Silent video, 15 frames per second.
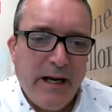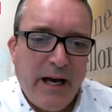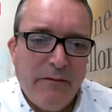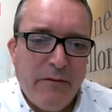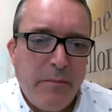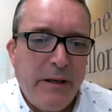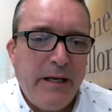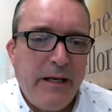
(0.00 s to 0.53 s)
I have
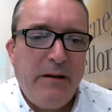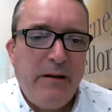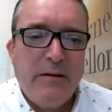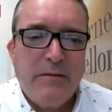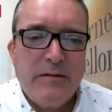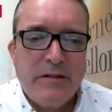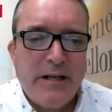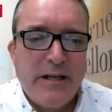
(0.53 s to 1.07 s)
a
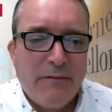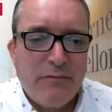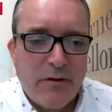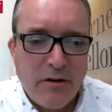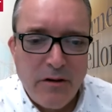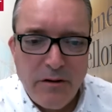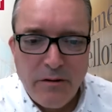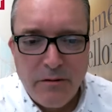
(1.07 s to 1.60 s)
meeting this
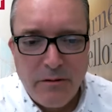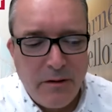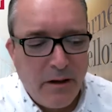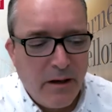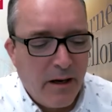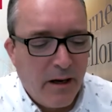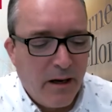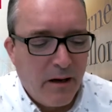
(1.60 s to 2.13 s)
afternoon
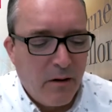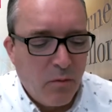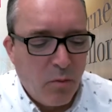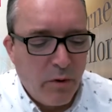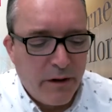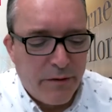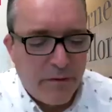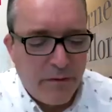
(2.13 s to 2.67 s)

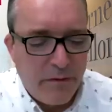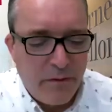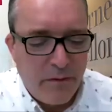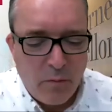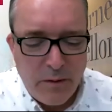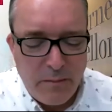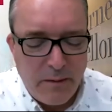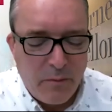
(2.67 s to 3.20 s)

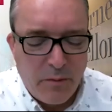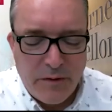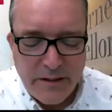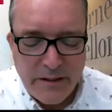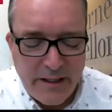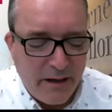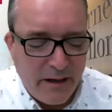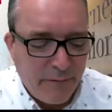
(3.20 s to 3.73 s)
we meet with the
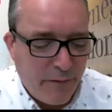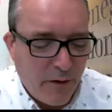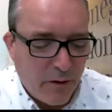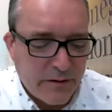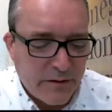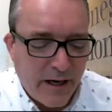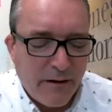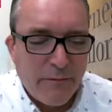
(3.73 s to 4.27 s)
data
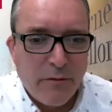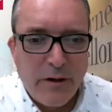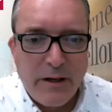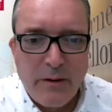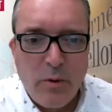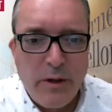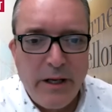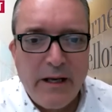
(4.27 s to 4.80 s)
folks
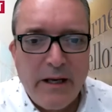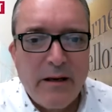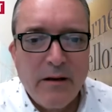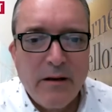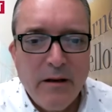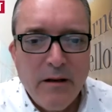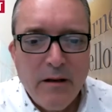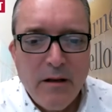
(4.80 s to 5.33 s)
every week
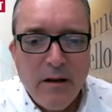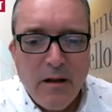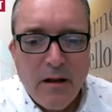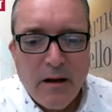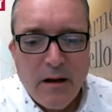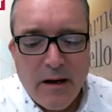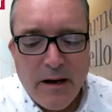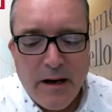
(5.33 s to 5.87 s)

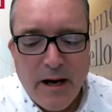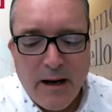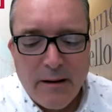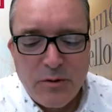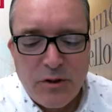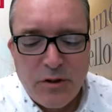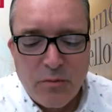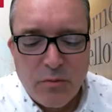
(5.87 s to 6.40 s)

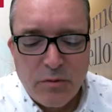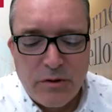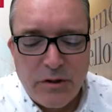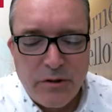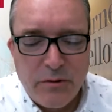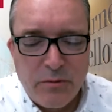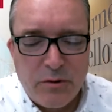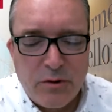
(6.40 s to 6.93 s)

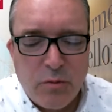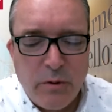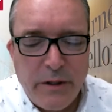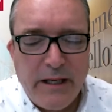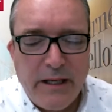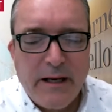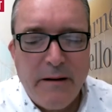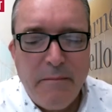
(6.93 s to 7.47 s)
to
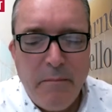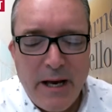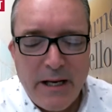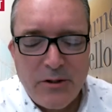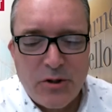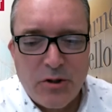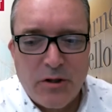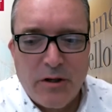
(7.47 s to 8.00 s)
tweak and
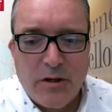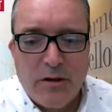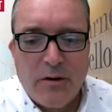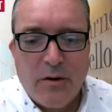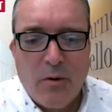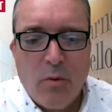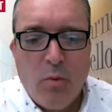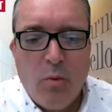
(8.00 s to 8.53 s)

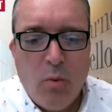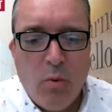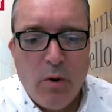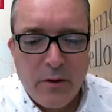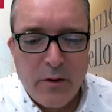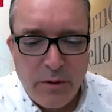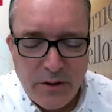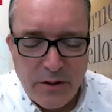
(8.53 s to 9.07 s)
measure
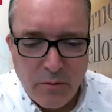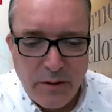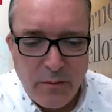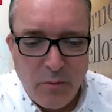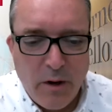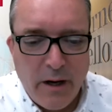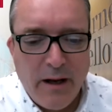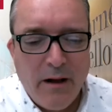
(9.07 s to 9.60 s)
what are we
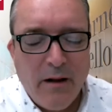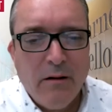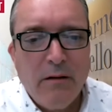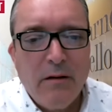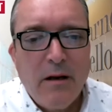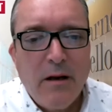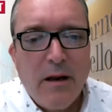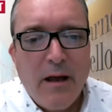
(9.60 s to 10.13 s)
doing well
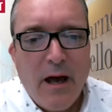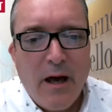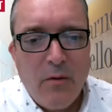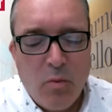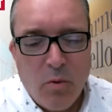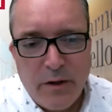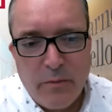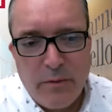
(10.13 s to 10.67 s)
and
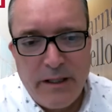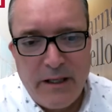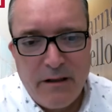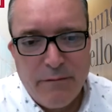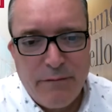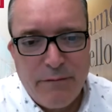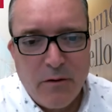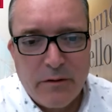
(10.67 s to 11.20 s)
what do we need
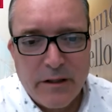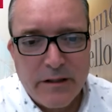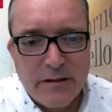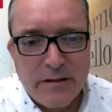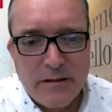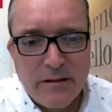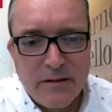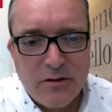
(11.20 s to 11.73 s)
to
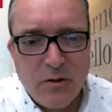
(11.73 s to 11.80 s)
focus.